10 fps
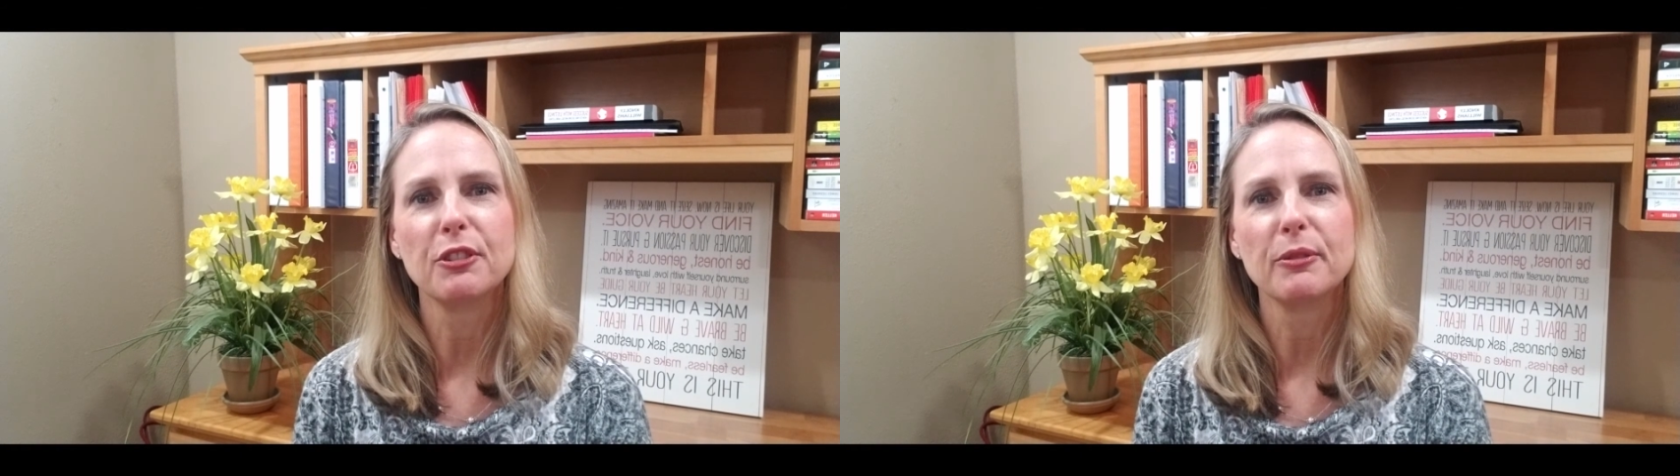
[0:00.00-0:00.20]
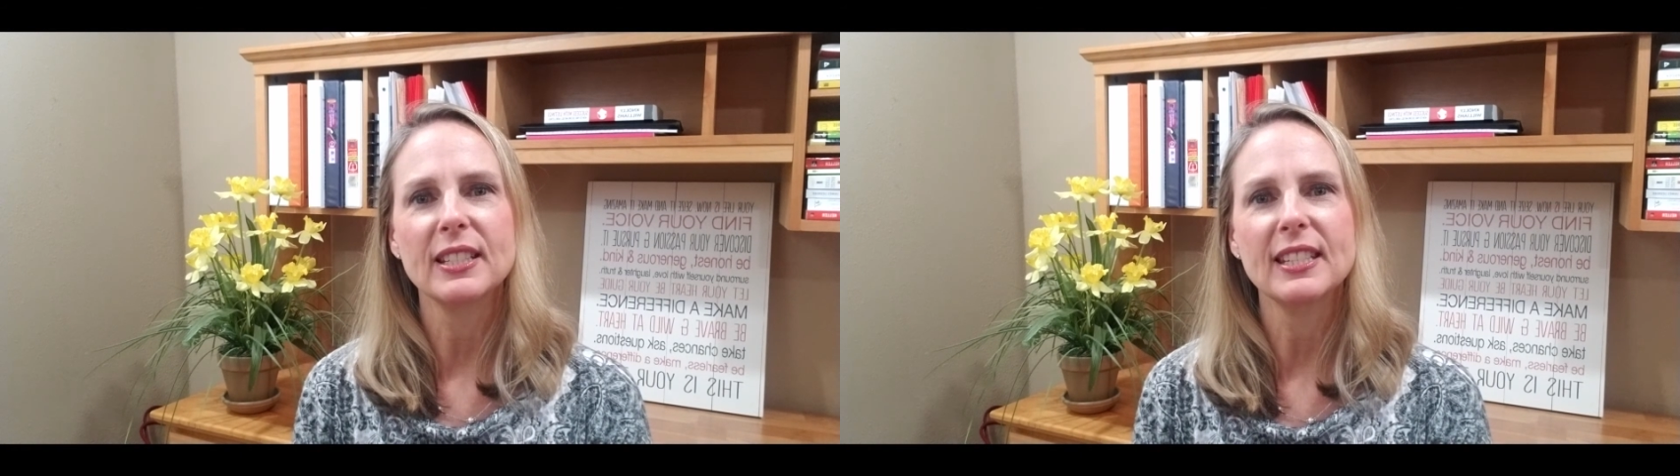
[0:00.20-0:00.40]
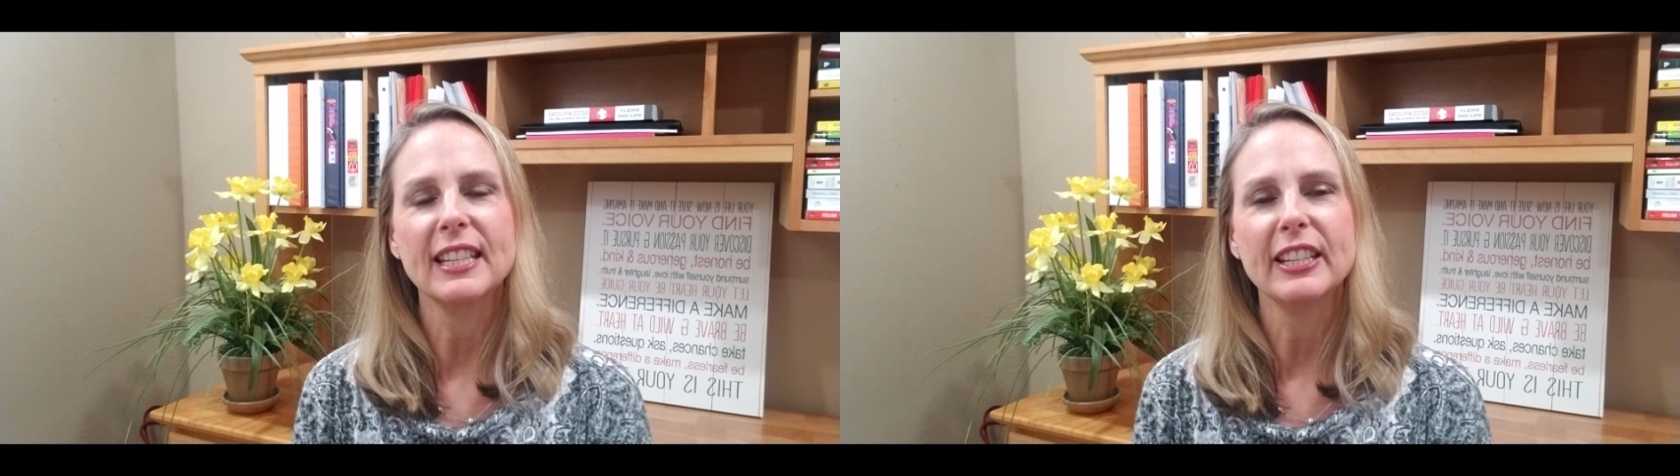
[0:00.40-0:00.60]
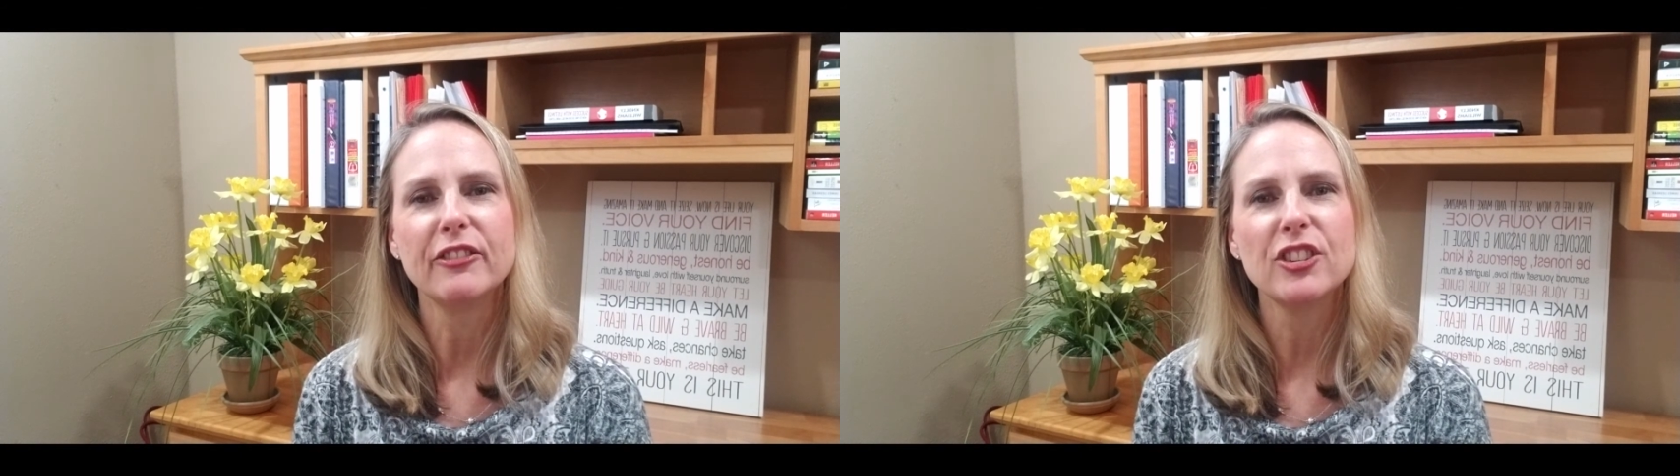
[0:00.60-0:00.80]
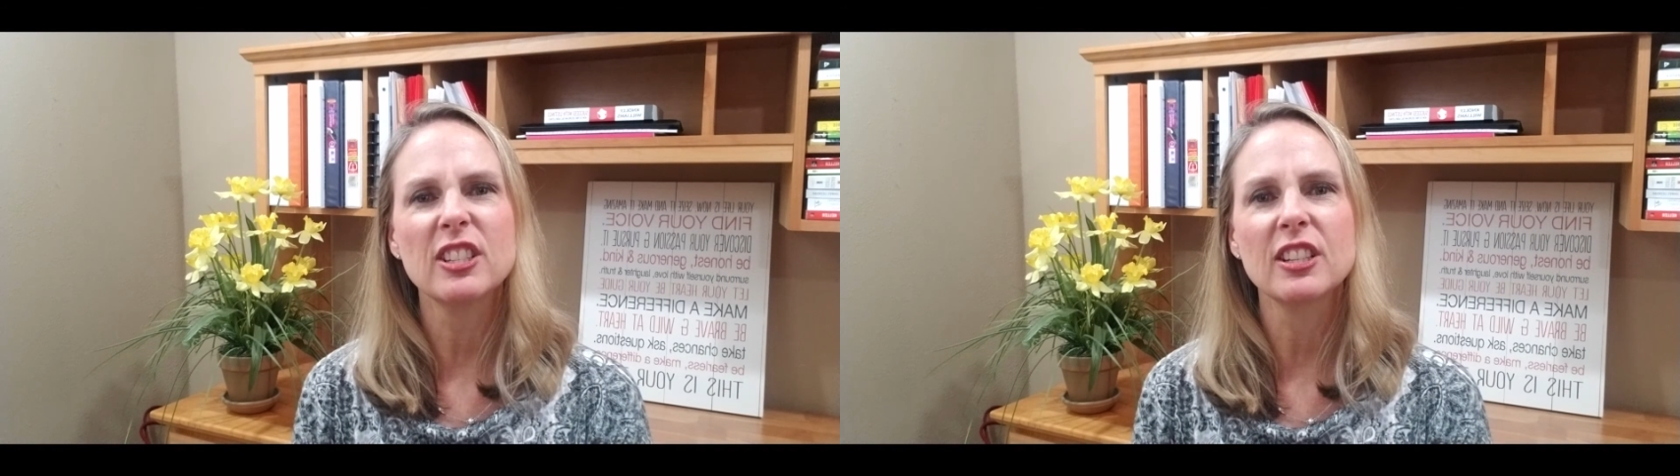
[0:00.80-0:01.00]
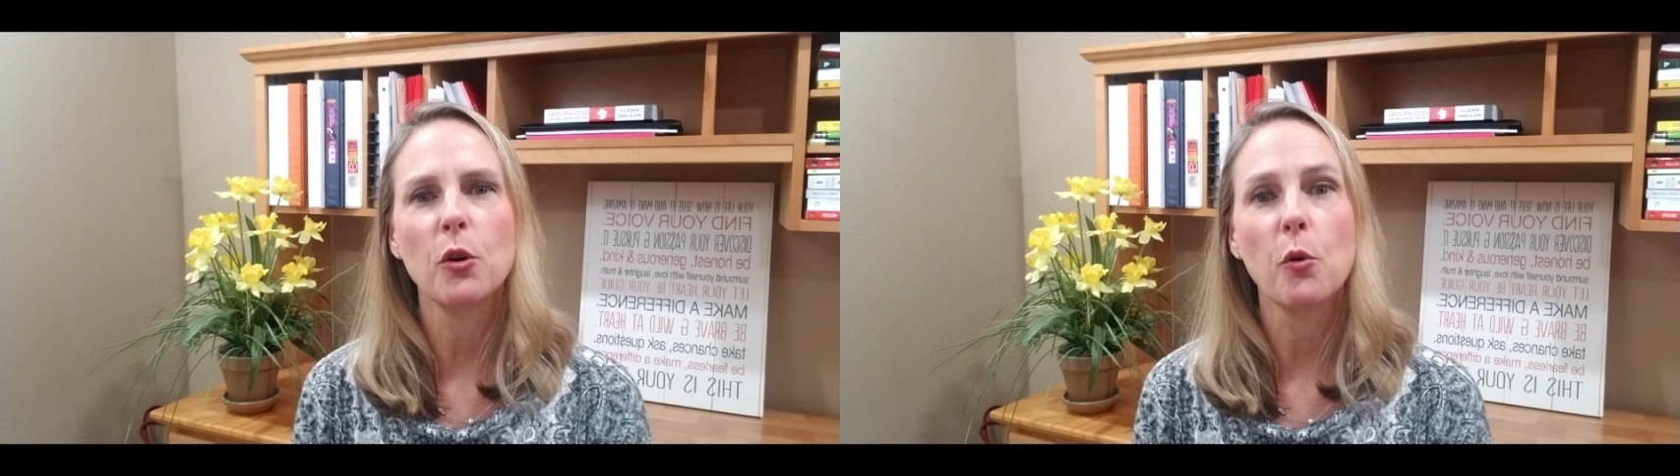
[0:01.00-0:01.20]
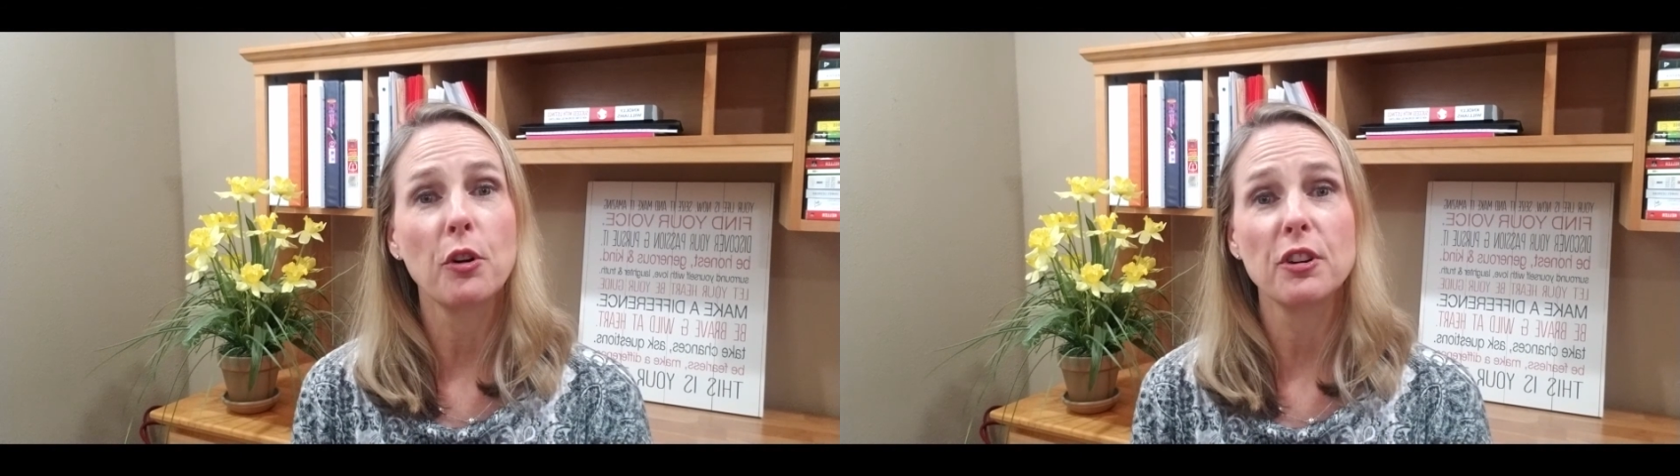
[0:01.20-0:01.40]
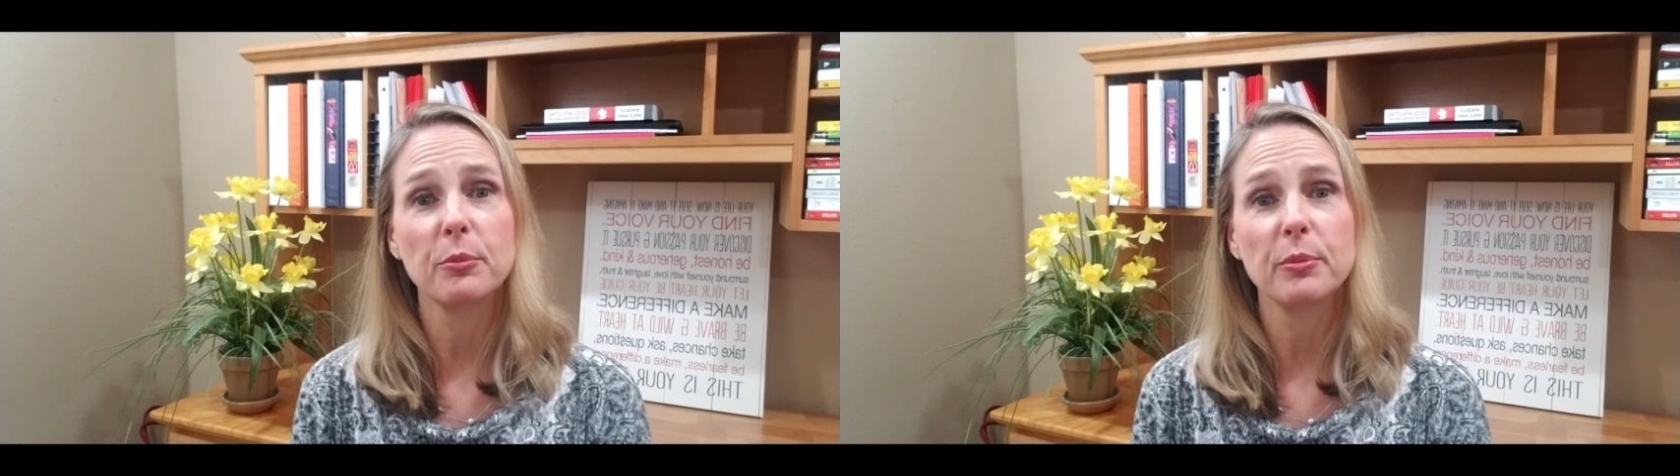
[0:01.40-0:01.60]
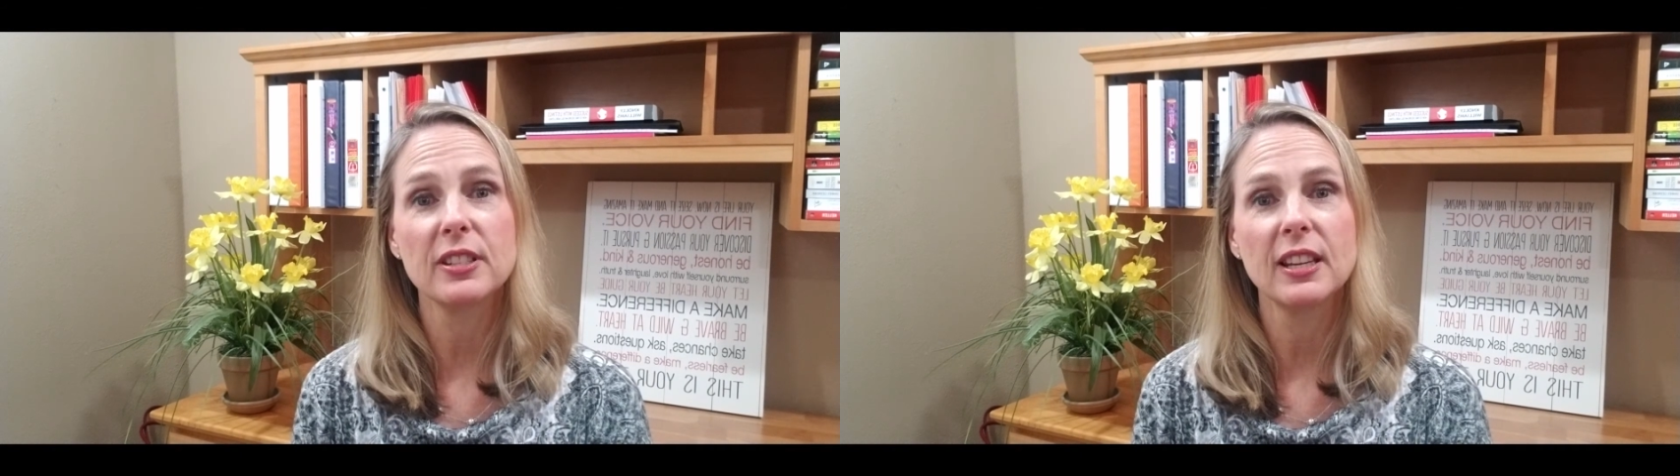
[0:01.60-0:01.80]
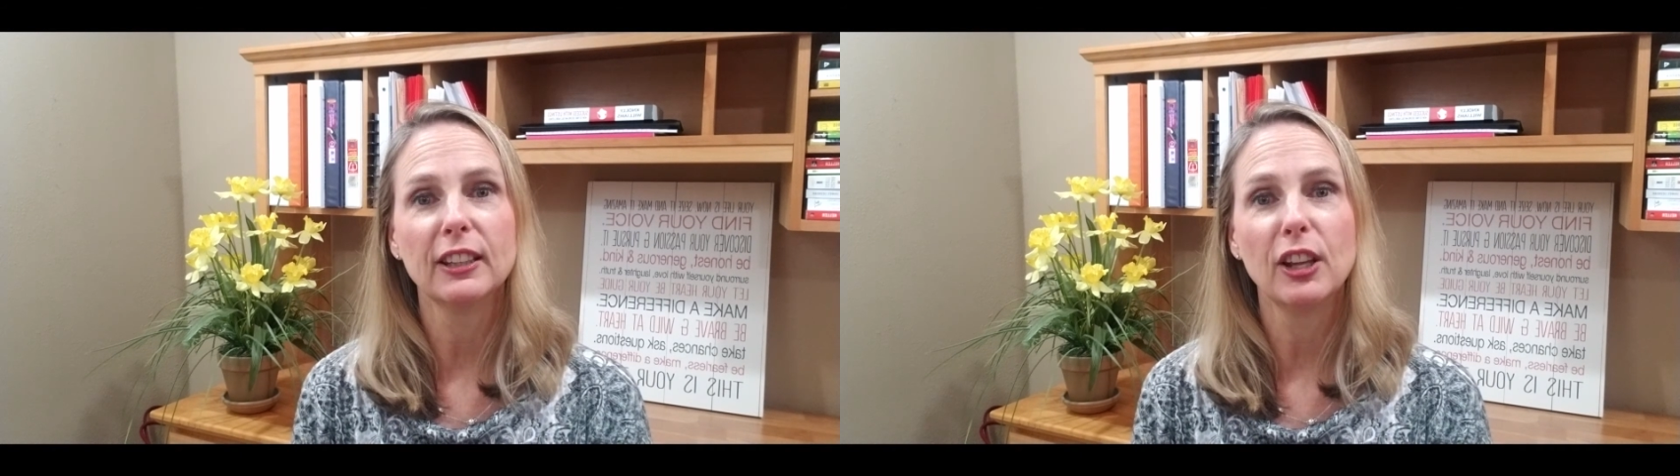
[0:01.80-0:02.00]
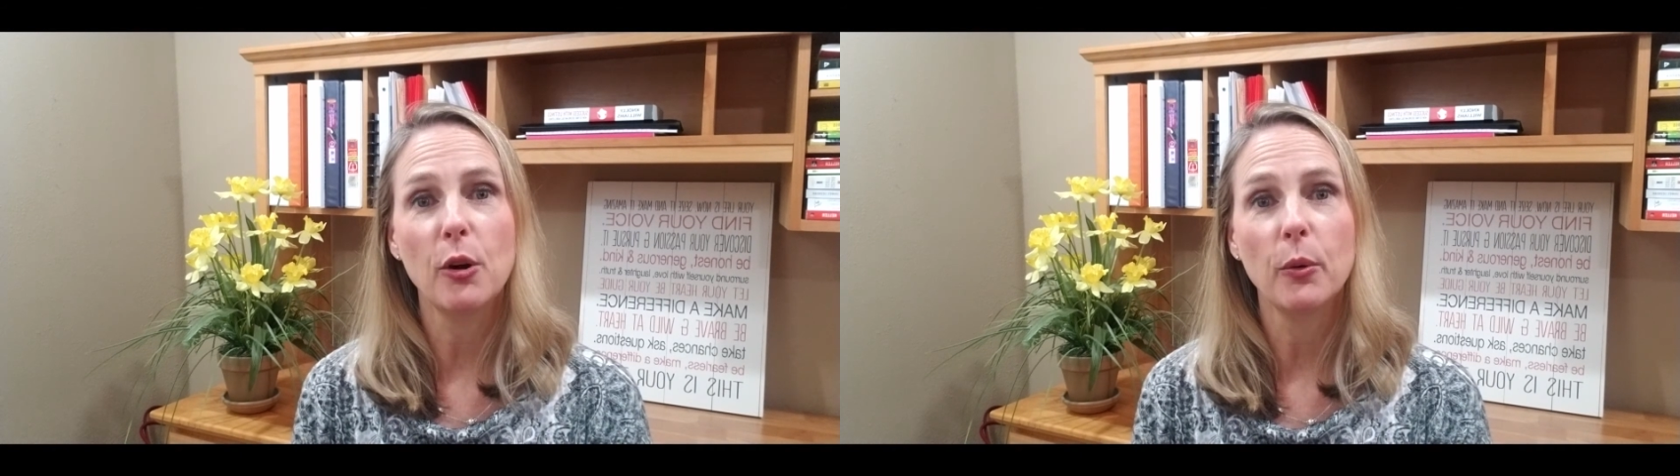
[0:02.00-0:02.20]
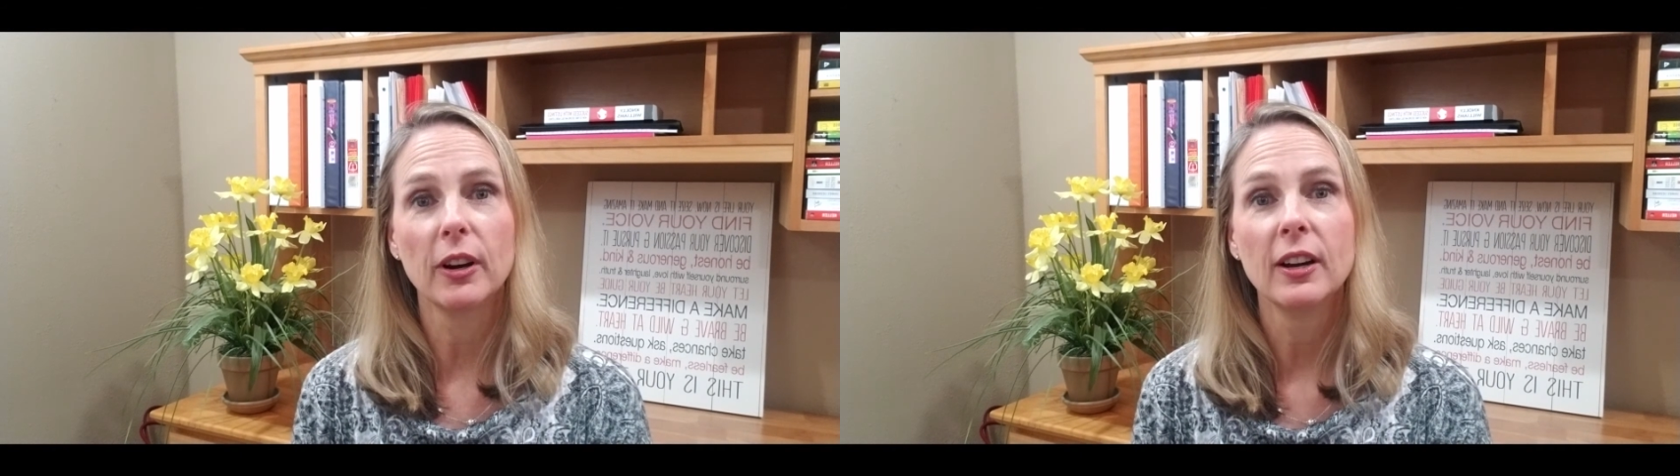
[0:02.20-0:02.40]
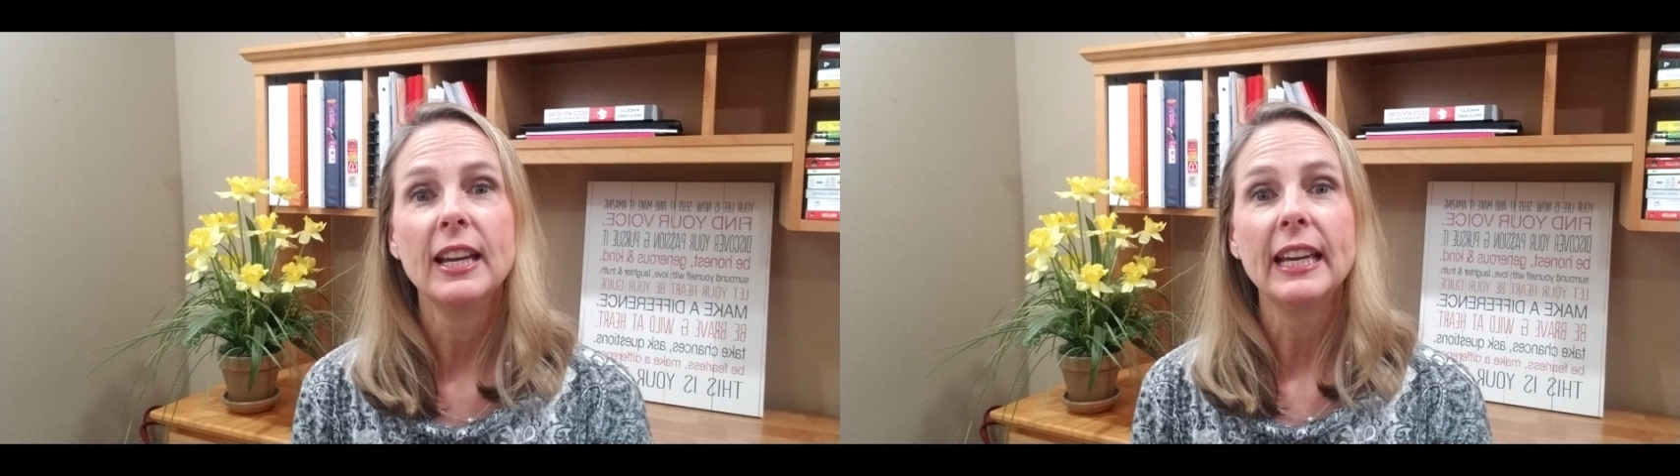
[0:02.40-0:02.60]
receive just a 0.25% lower